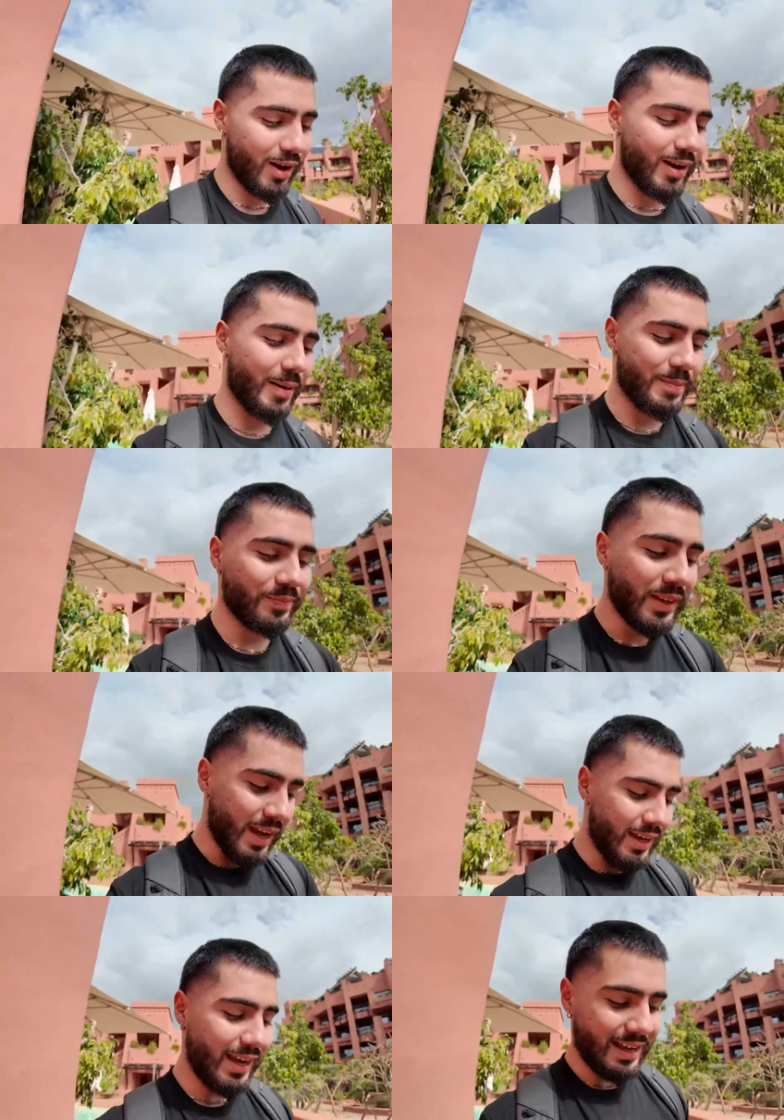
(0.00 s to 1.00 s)
but um,
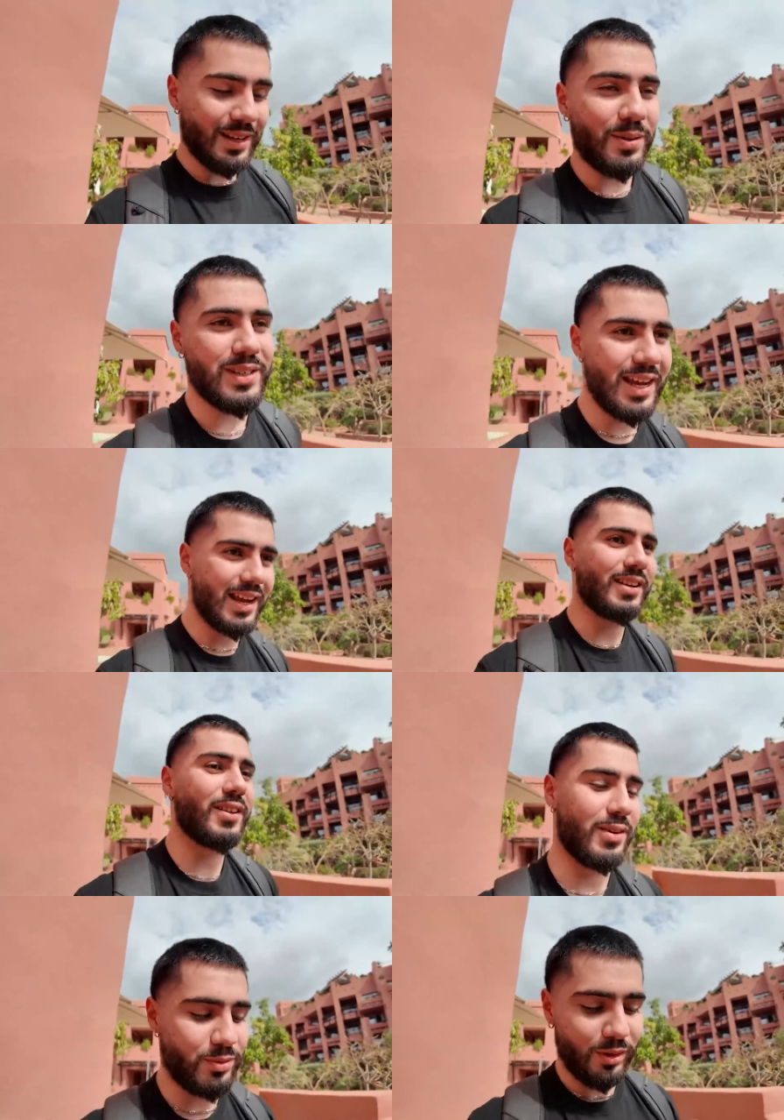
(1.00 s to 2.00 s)
yeah, as I was saying,
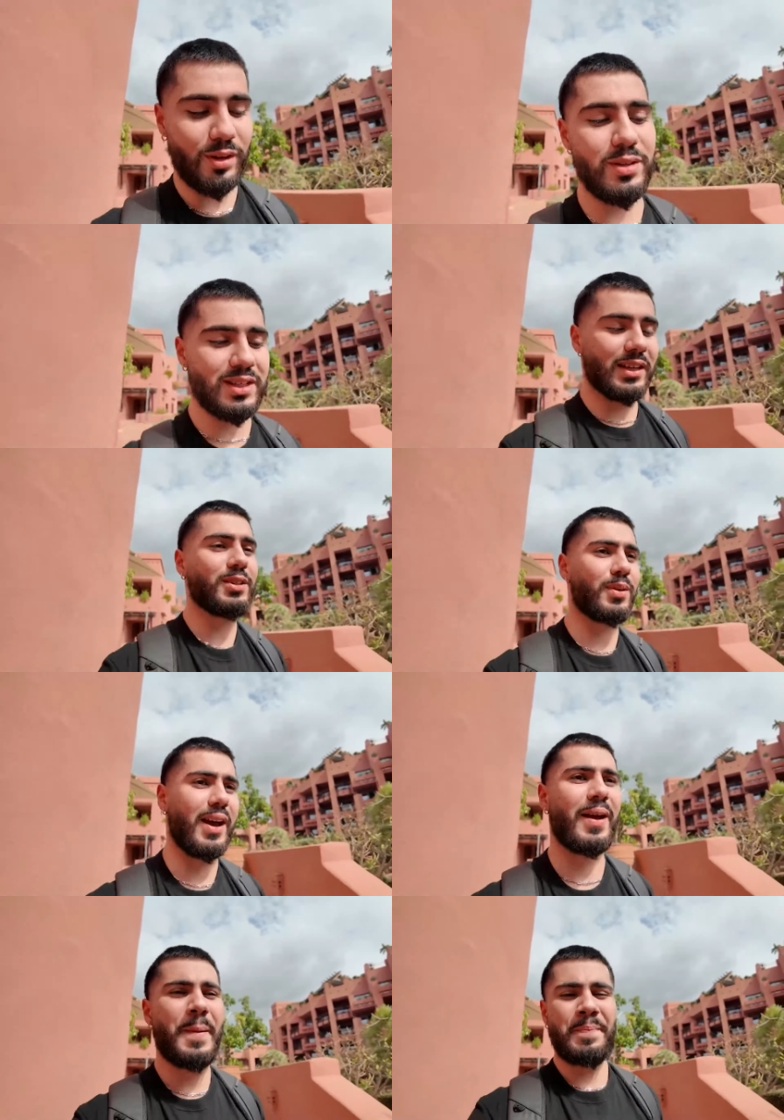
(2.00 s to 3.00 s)
you know, it's one of those things
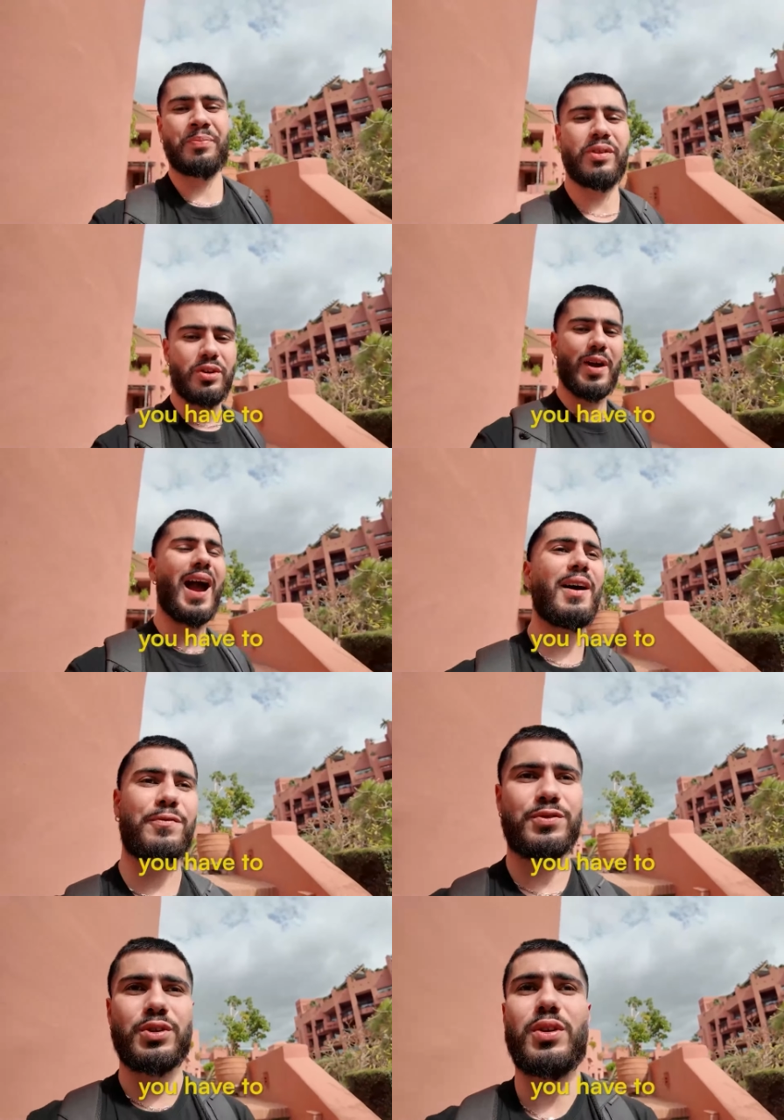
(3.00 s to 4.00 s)
where you
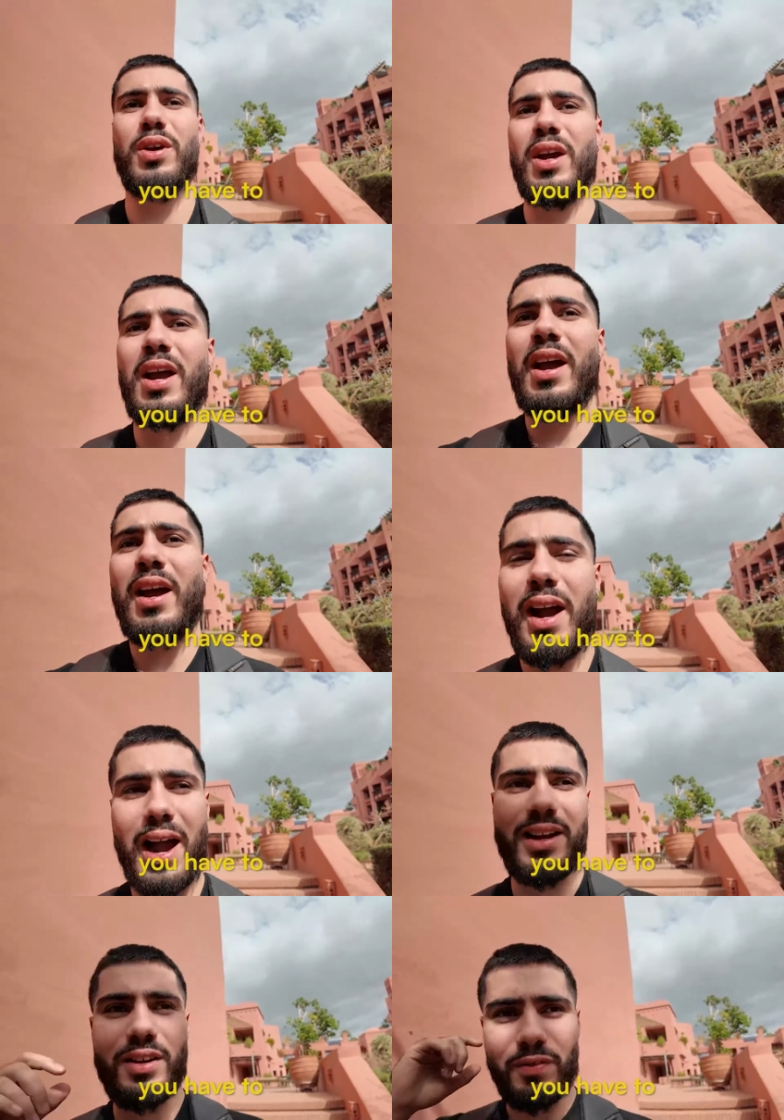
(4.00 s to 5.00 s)
have to
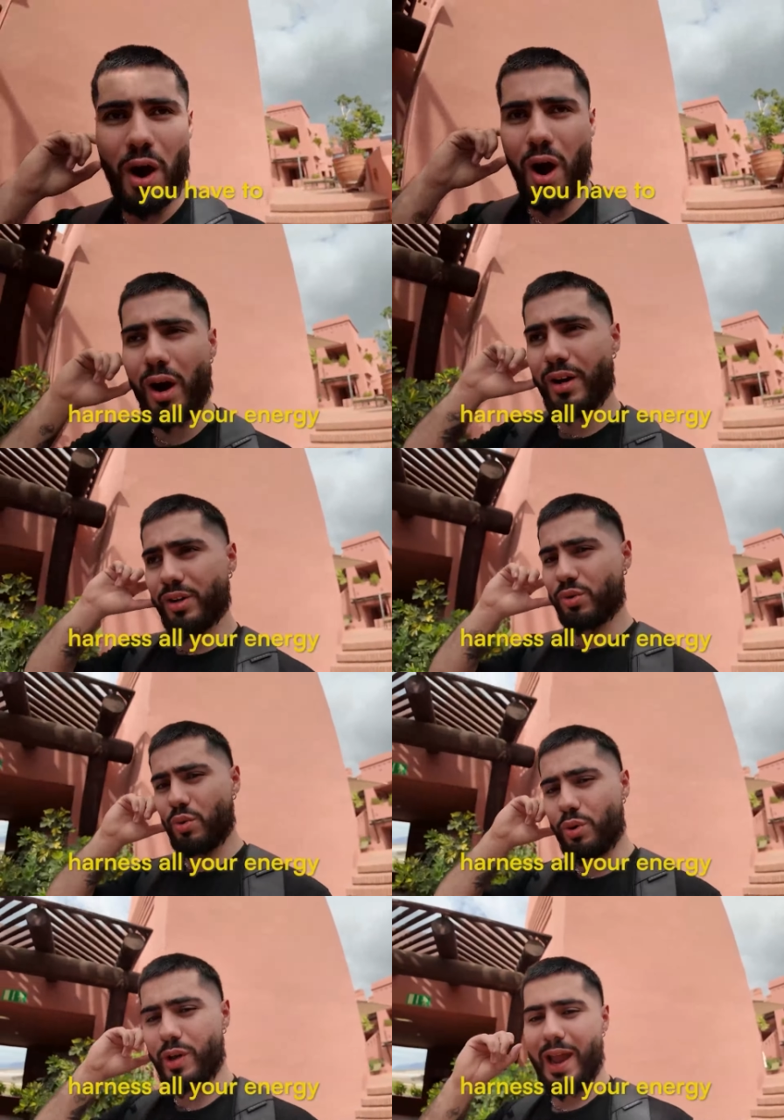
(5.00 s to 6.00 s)
kind of harness
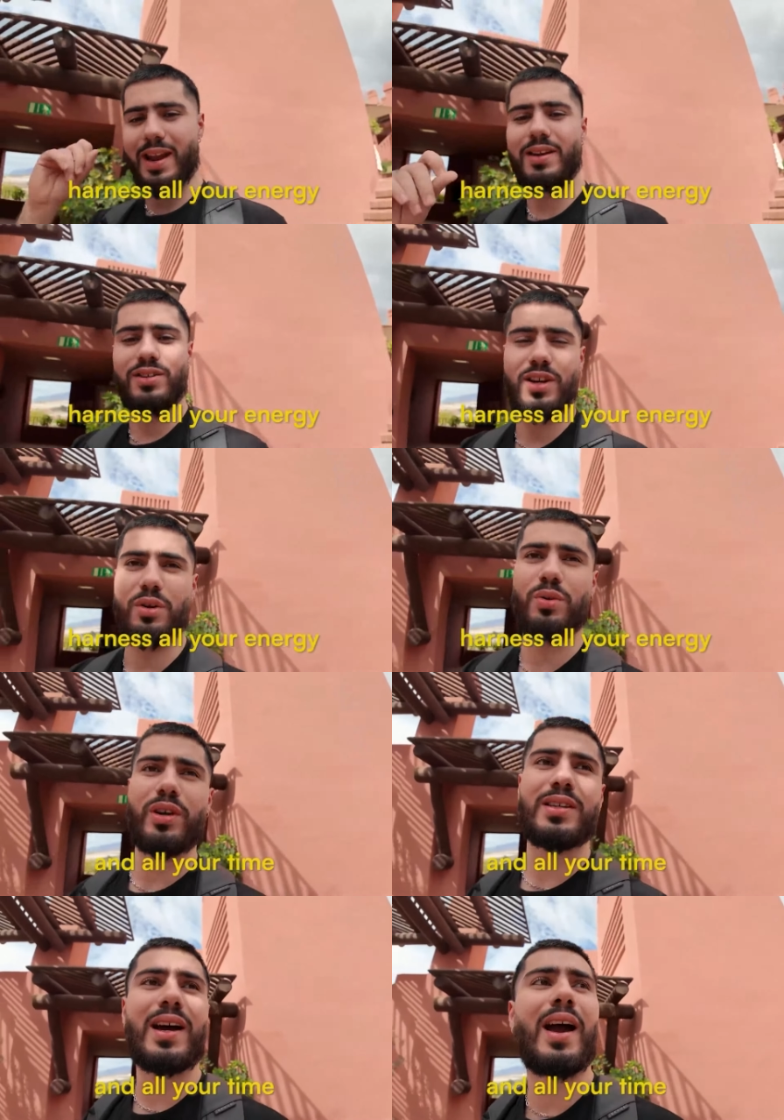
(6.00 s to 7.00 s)
all your energy and
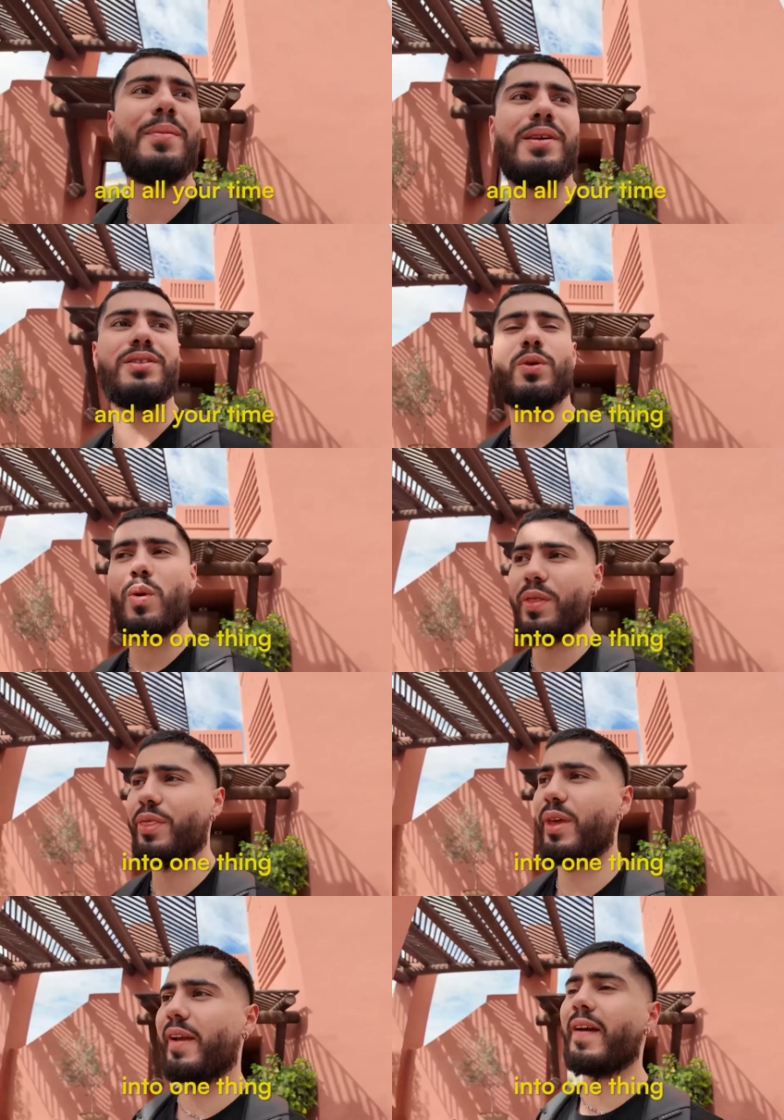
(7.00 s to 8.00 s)
all your time into
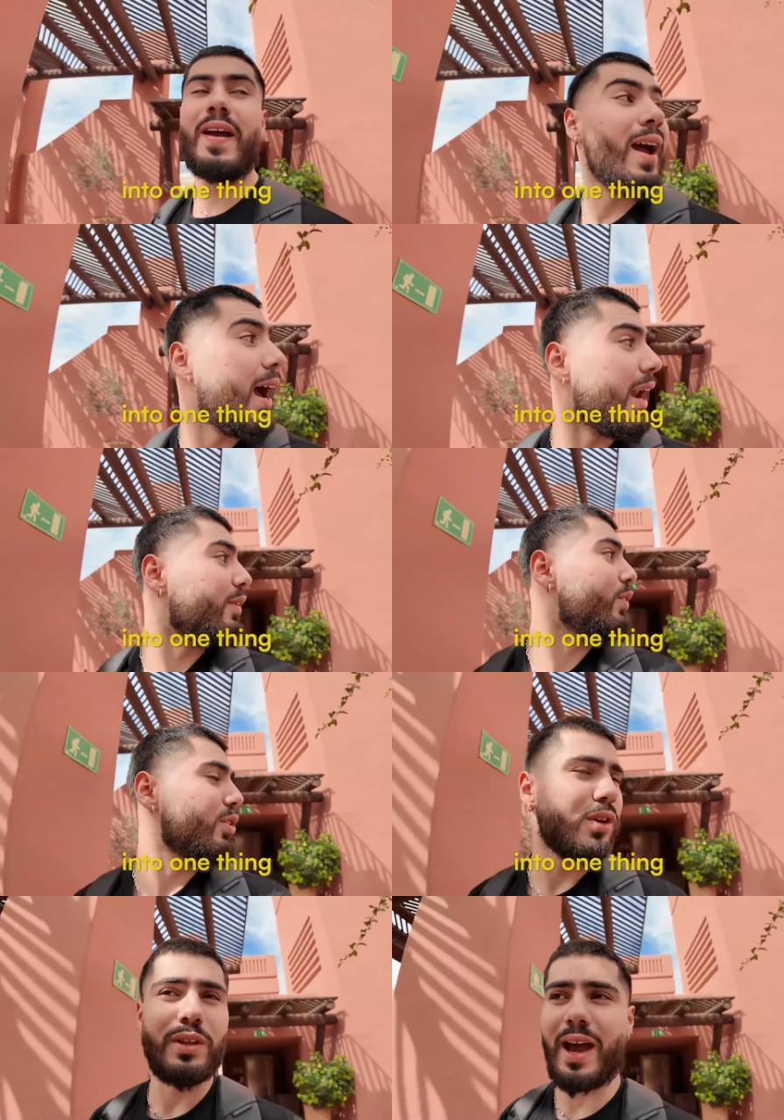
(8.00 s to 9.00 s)
one thing. And if
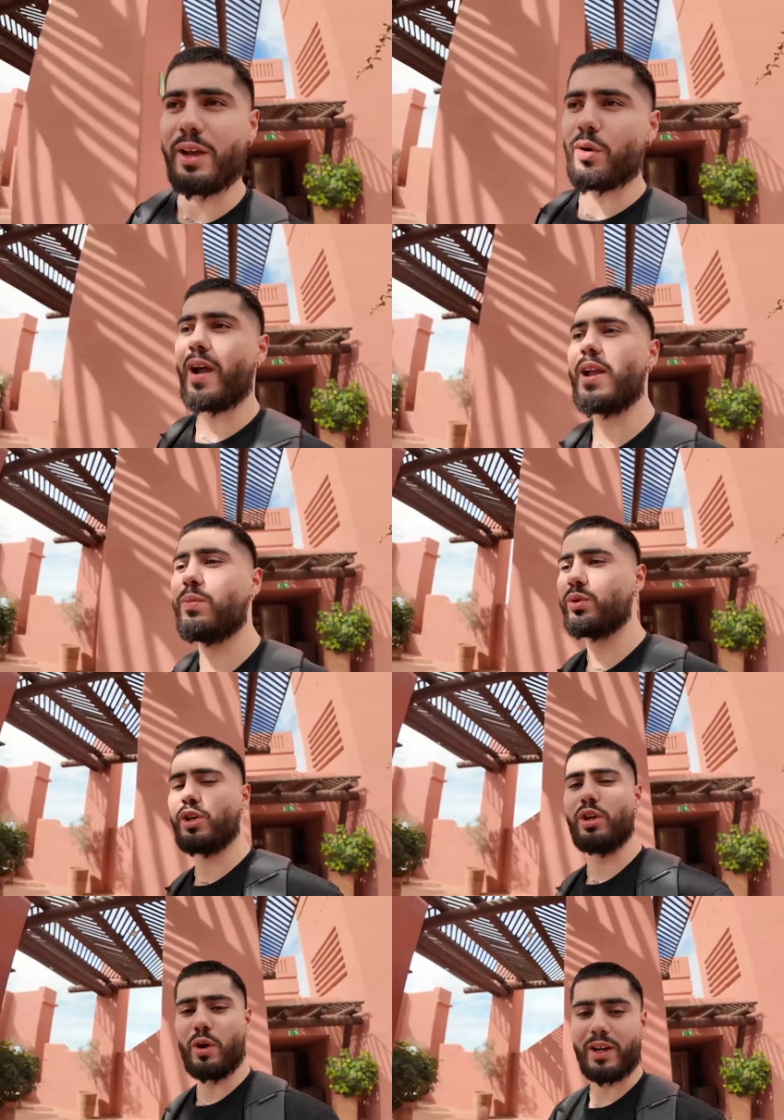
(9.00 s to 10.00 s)
you do that, you're able
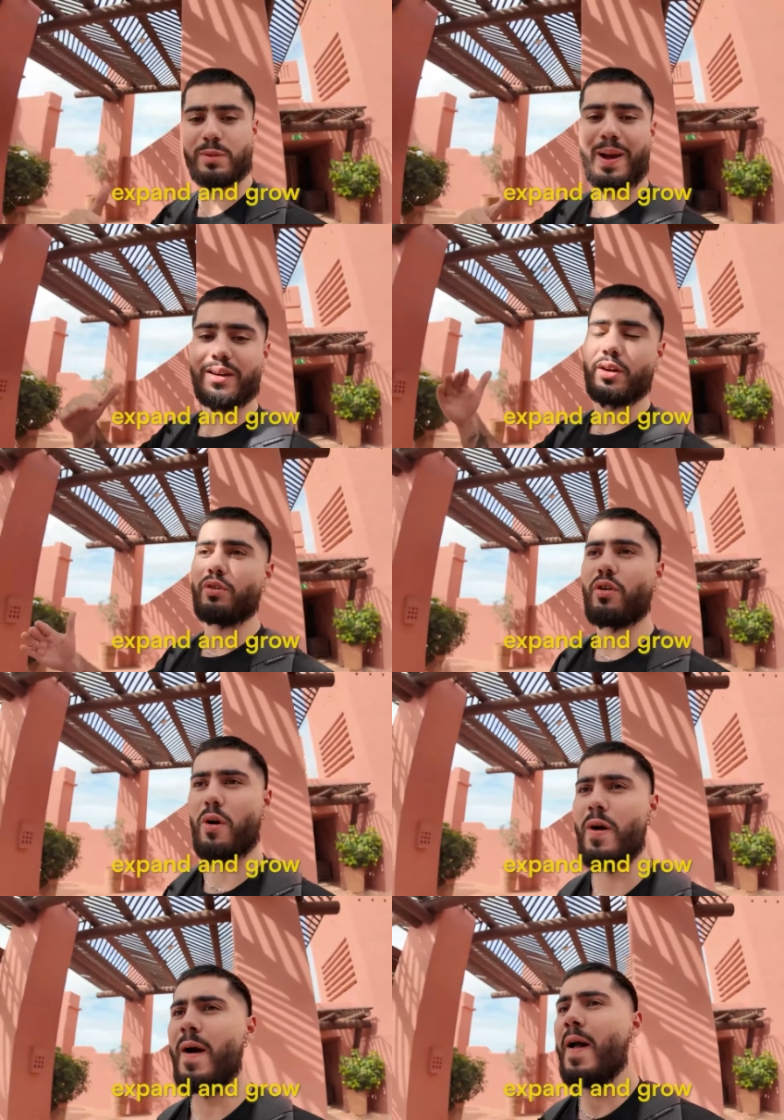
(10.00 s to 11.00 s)
to, you know, expand and
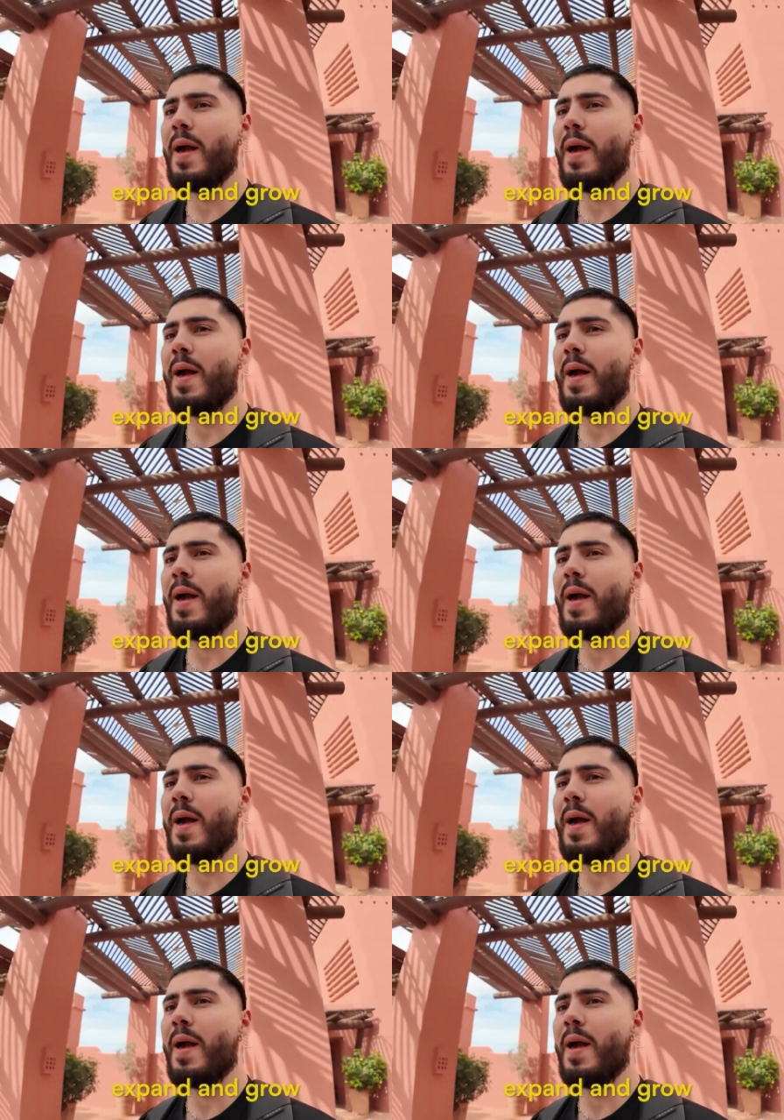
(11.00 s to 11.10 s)
grow.